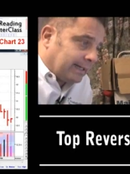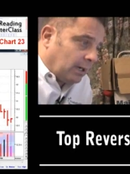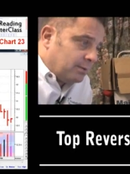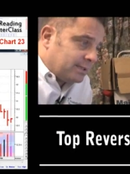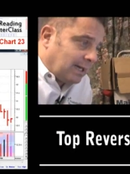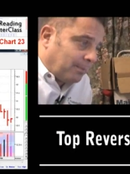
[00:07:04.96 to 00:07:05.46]

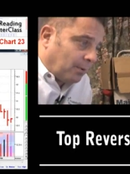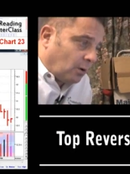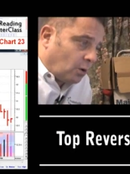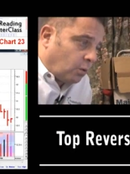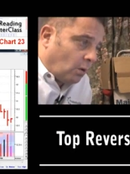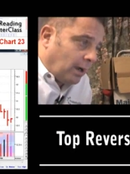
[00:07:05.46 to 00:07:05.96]
goes up on
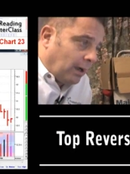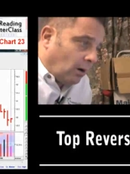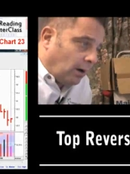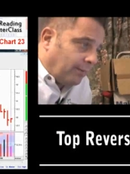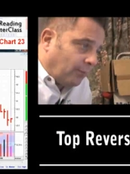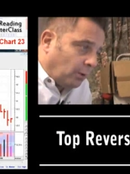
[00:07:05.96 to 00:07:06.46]
quite
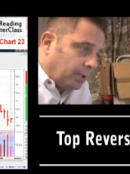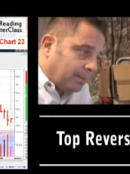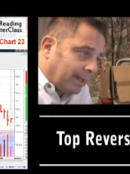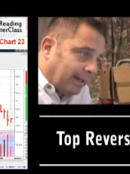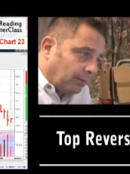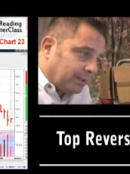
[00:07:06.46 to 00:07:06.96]
high volume
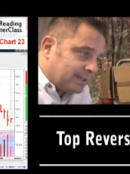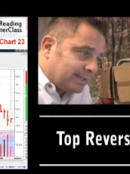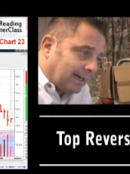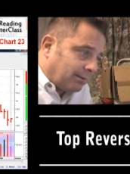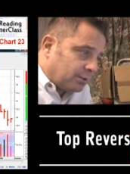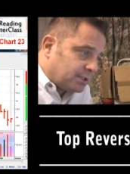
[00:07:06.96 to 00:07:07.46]
here on this
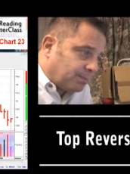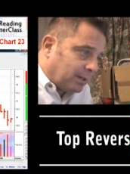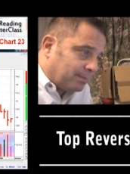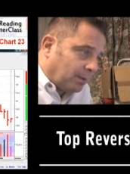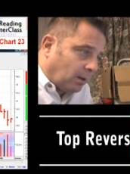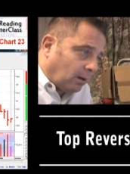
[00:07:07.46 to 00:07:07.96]
narrow
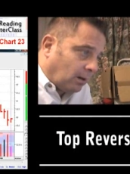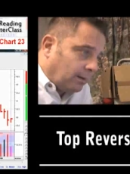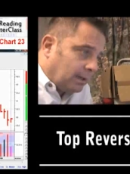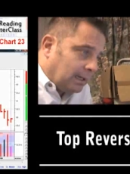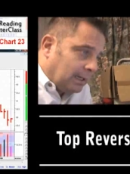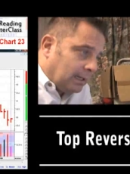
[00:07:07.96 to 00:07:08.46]
spread bar,
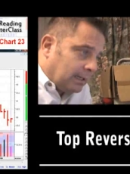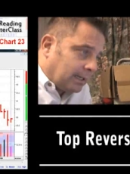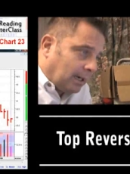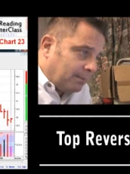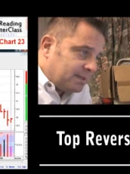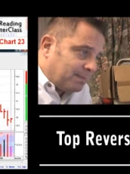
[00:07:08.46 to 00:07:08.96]

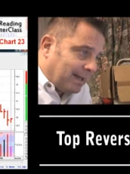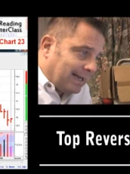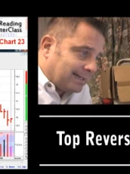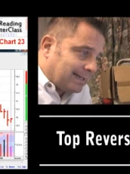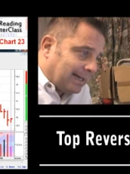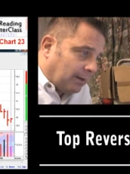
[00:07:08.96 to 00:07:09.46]
comes
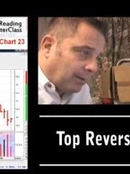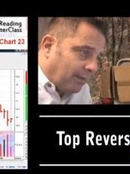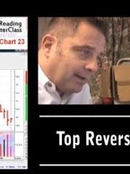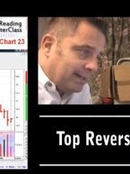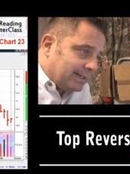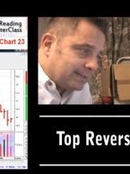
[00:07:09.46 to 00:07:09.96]
back down,
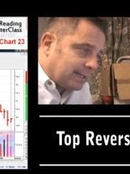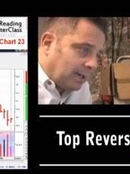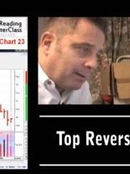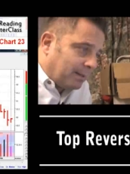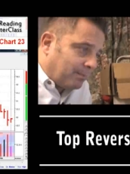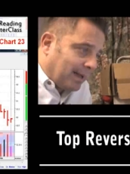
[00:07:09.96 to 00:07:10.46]
then it's
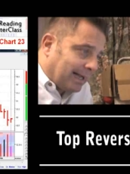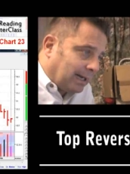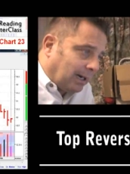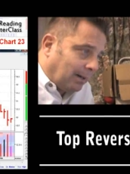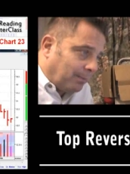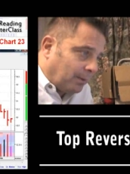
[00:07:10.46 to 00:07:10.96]
going back
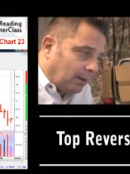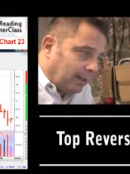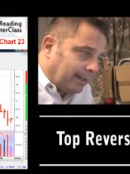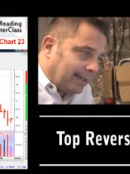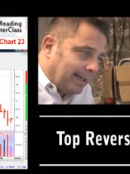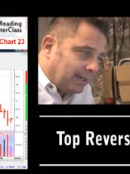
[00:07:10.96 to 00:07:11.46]
up.
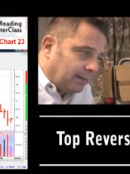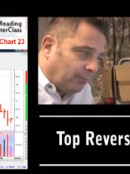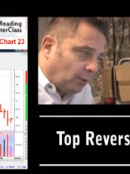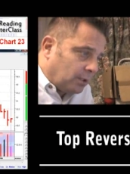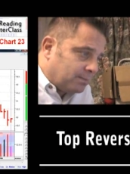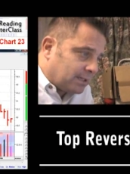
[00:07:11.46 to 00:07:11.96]
Again, the
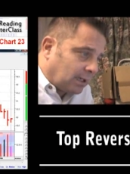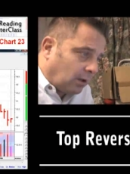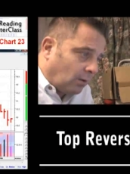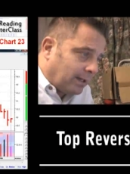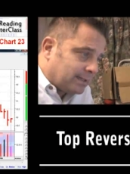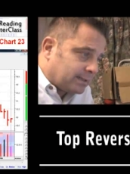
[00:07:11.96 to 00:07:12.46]
volume
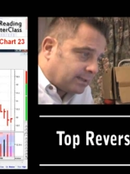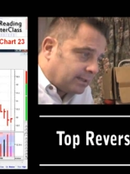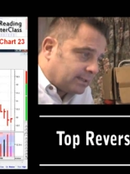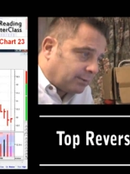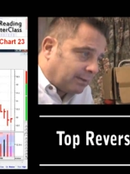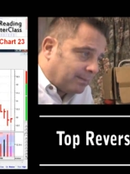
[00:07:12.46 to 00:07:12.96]
declines,
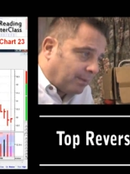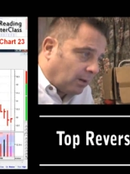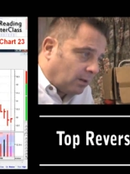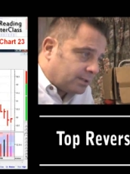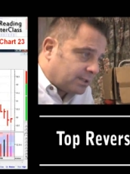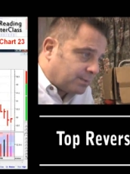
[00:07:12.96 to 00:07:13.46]
these three
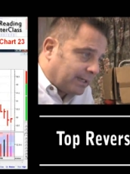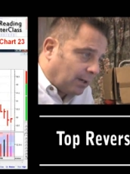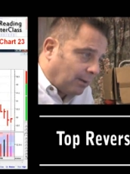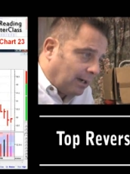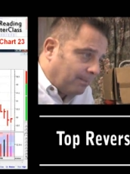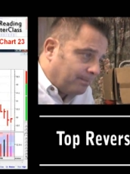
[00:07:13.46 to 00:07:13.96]
bars as we
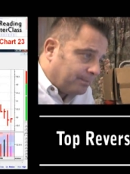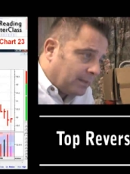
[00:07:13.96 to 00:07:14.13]
go up.